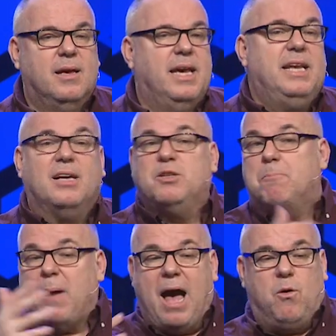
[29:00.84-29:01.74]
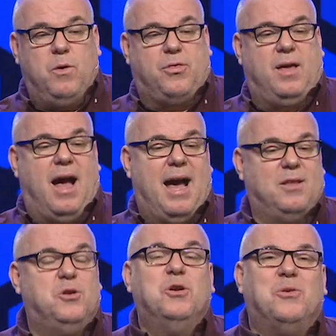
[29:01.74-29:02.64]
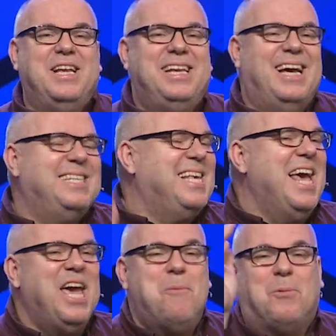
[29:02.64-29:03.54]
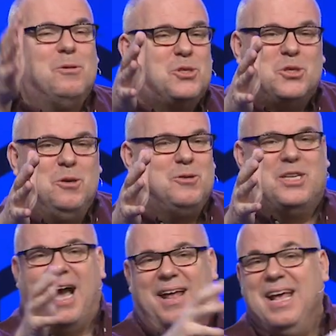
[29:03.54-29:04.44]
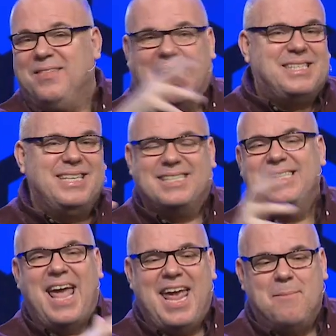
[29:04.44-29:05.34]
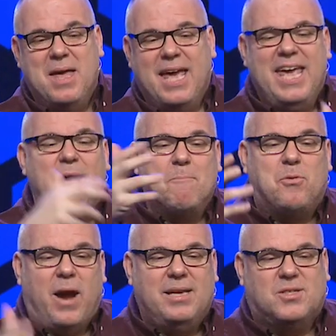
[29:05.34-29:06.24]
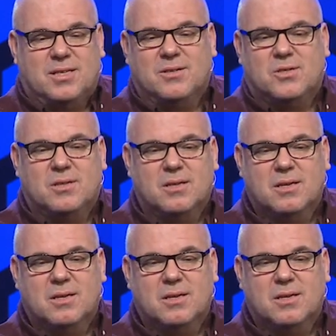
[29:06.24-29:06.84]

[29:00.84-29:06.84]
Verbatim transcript: He doesn't pout with God. You know what he does? He pursues God. That's his name. He embraces.